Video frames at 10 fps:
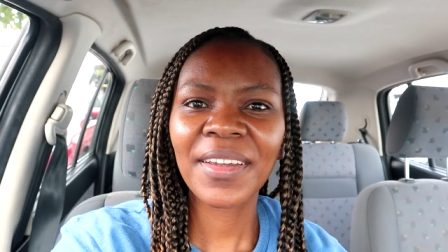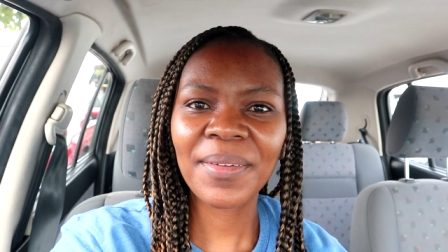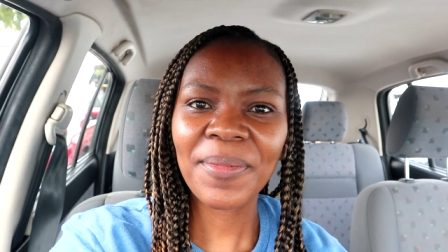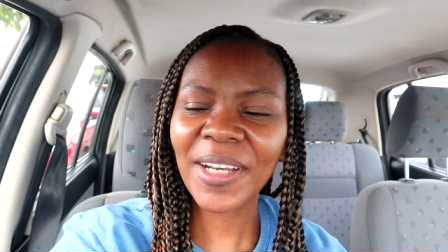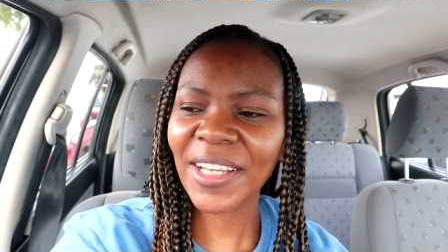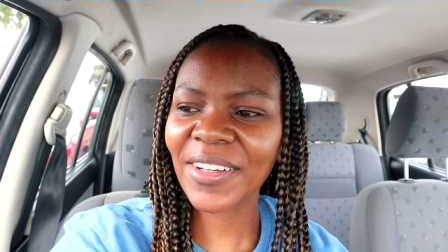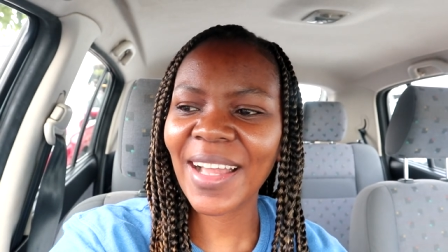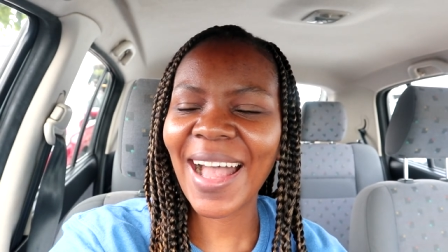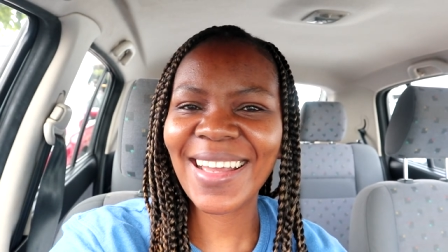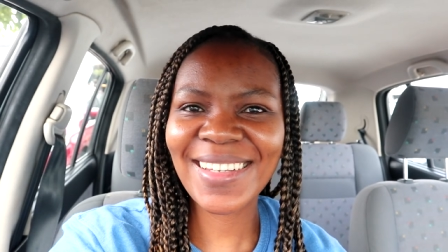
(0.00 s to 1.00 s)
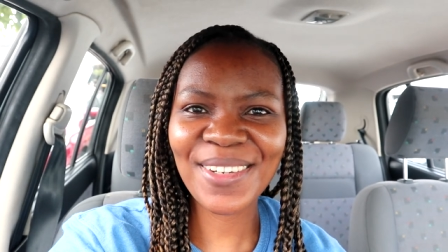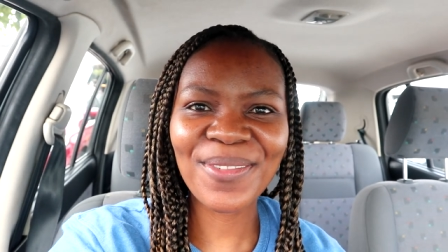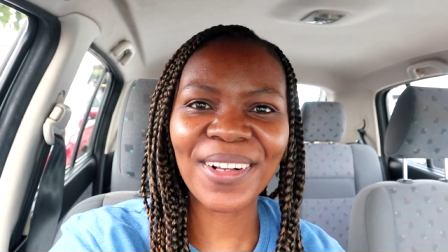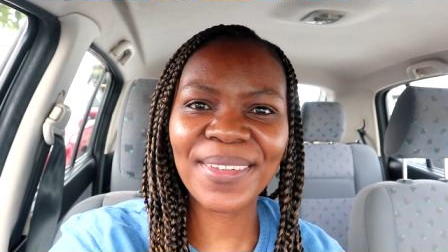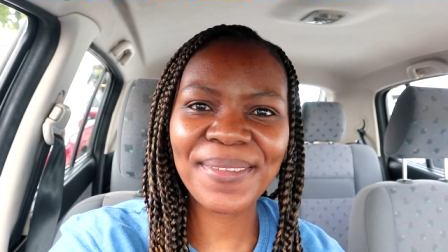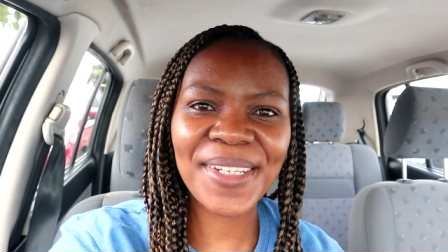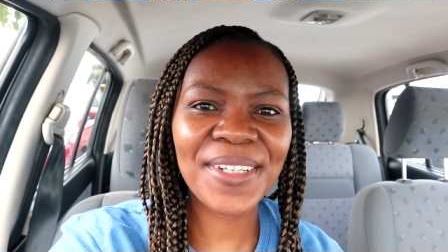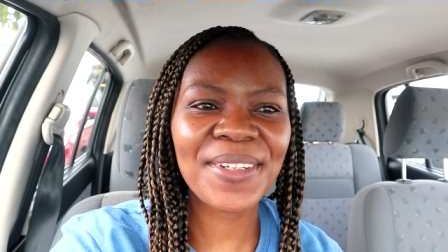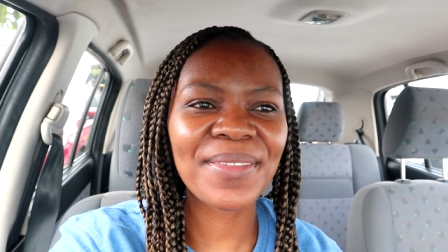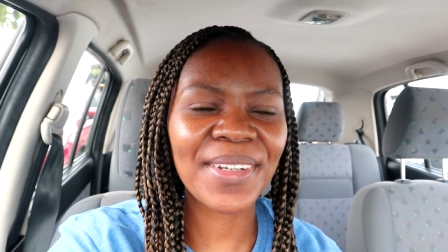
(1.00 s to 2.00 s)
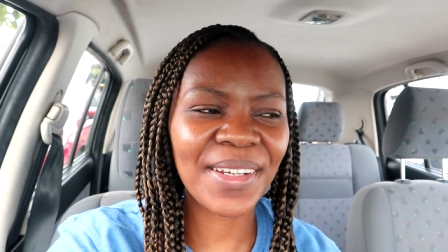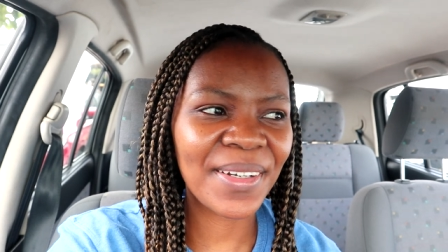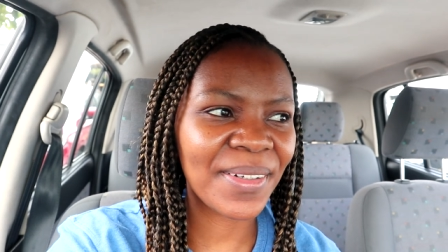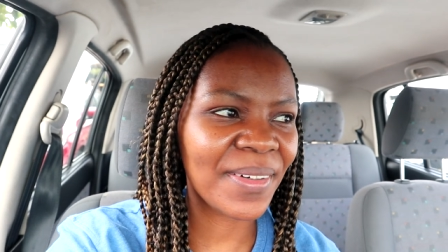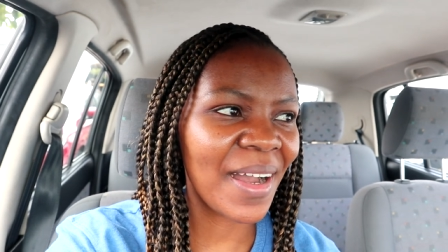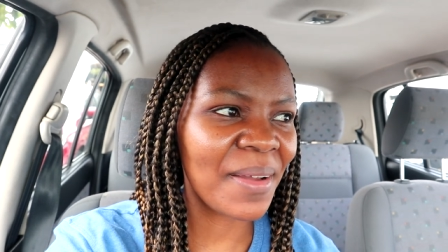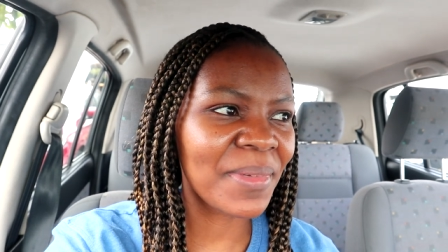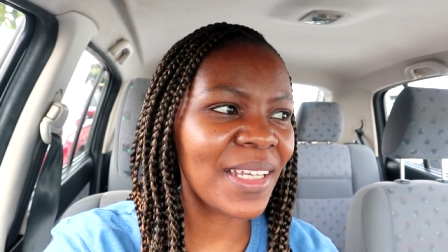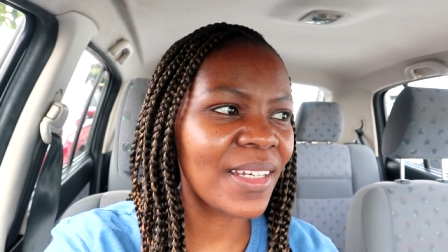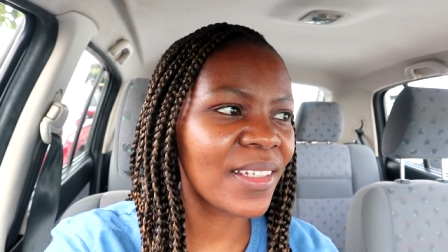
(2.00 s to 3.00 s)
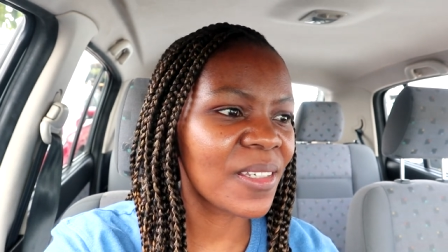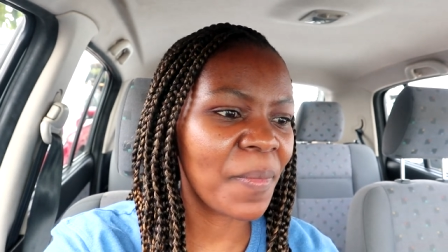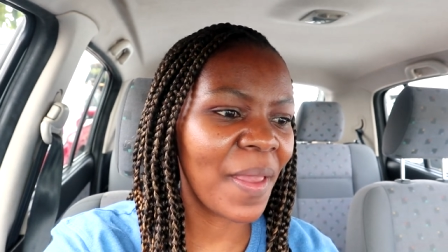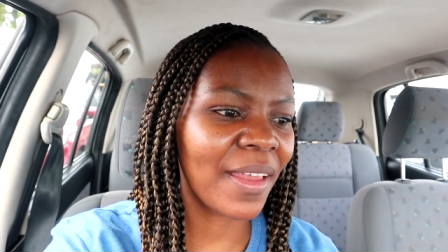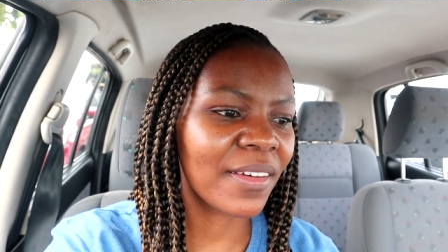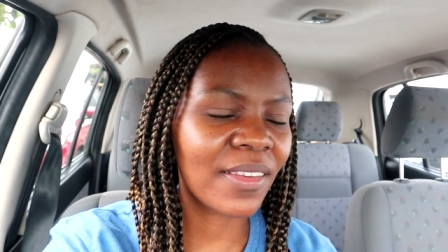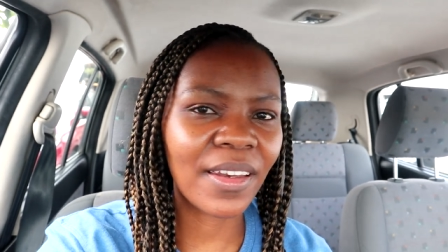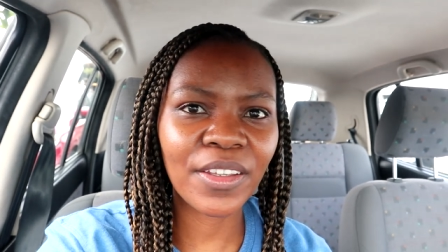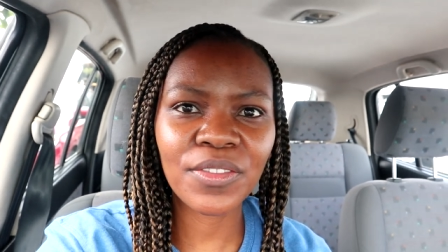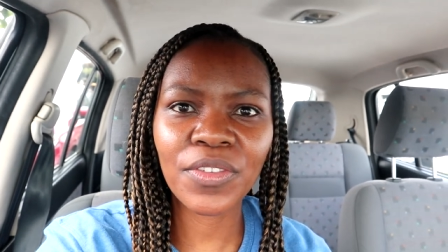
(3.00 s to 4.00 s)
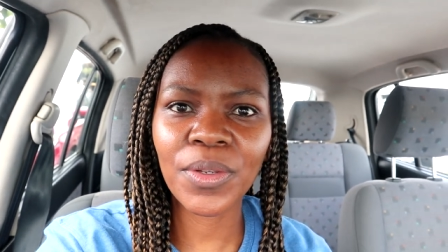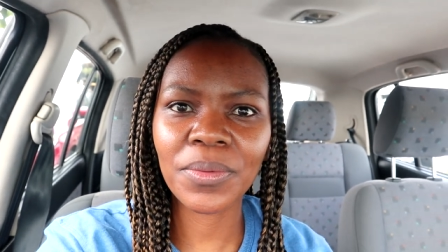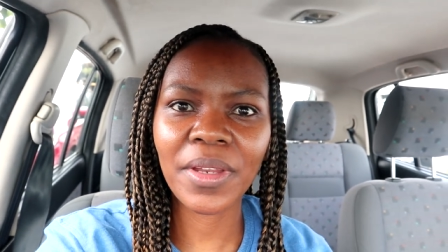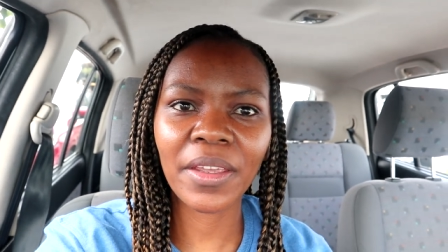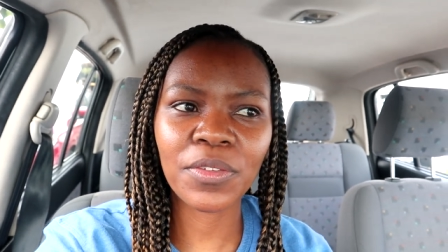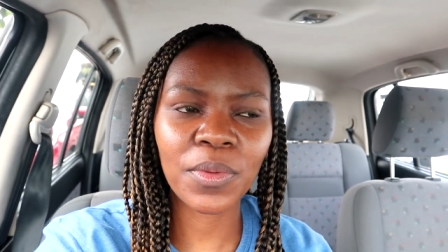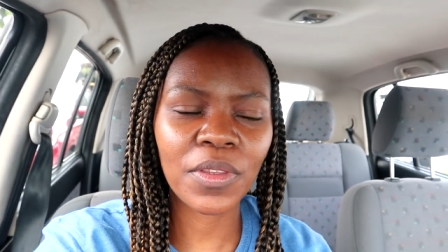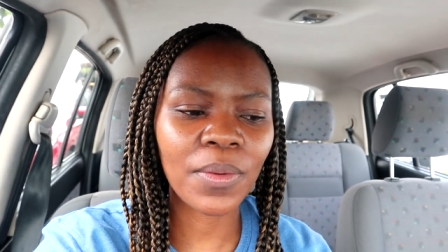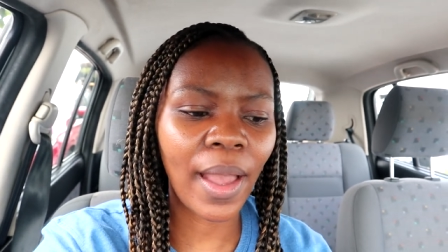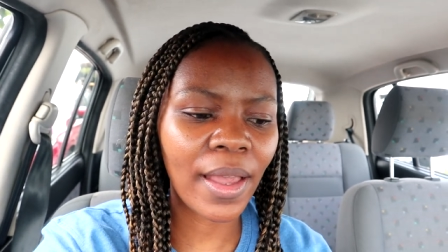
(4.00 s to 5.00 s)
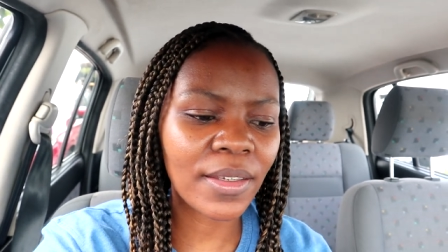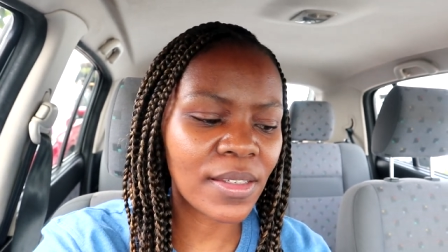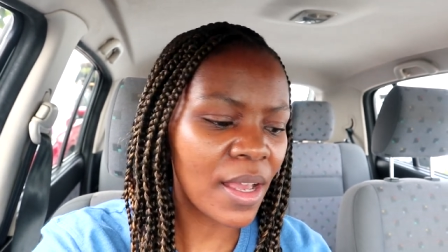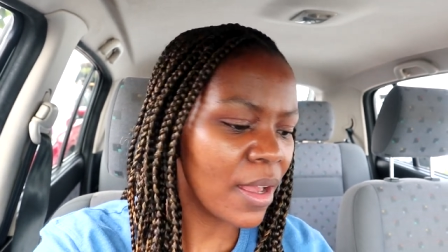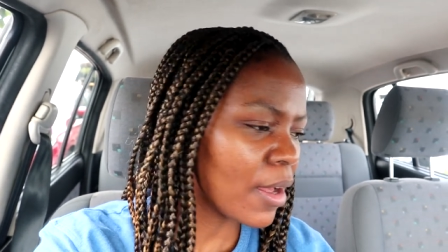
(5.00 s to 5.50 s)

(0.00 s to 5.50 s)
Good morning, you guys, and welcome to a new video. I'm keen to spend the next few days with you guys.